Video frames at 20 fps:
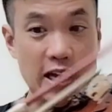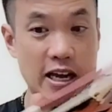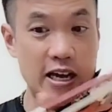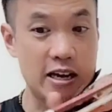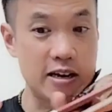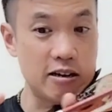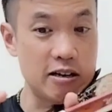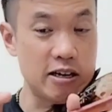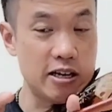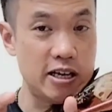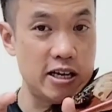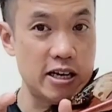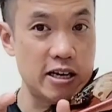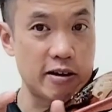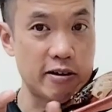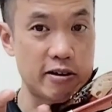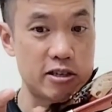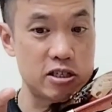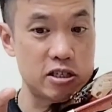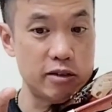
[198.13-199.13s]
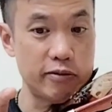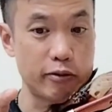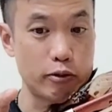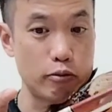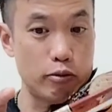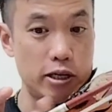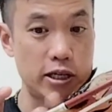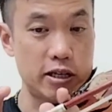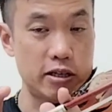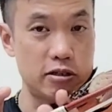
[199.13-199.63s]
And again,
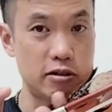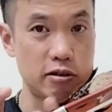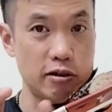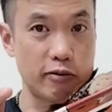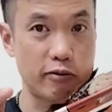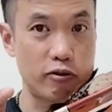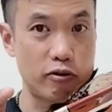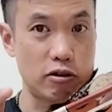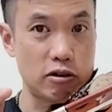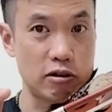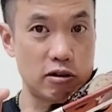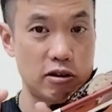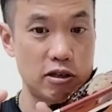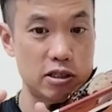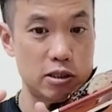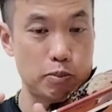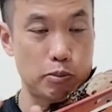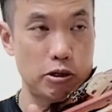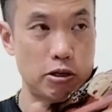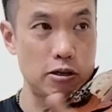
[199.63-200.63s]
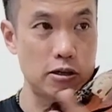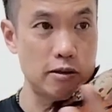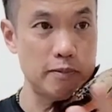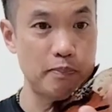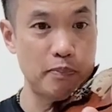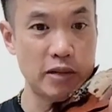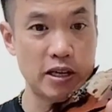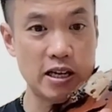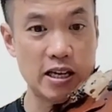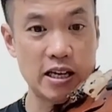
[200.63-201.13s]
silver winding to the frog, this
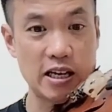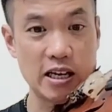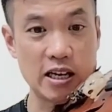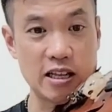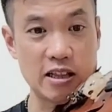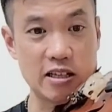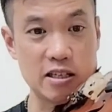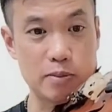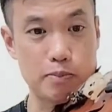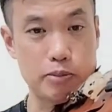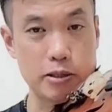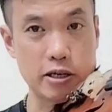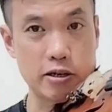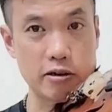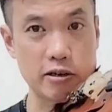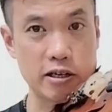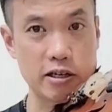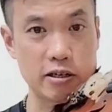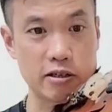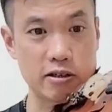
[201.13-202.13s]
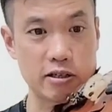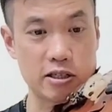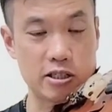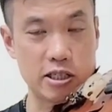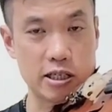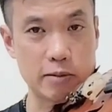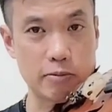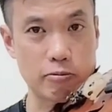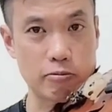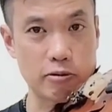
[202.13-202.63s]
part, and this bitter end of the
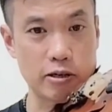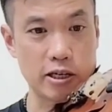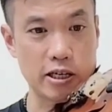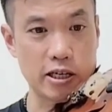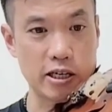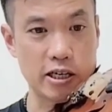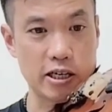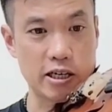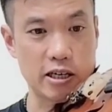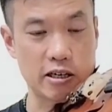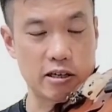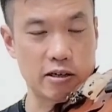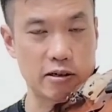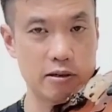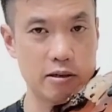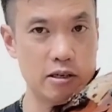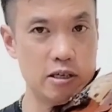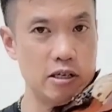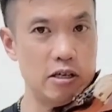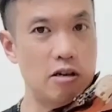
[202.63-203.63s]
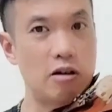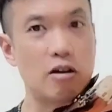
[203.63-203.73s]
tip right here.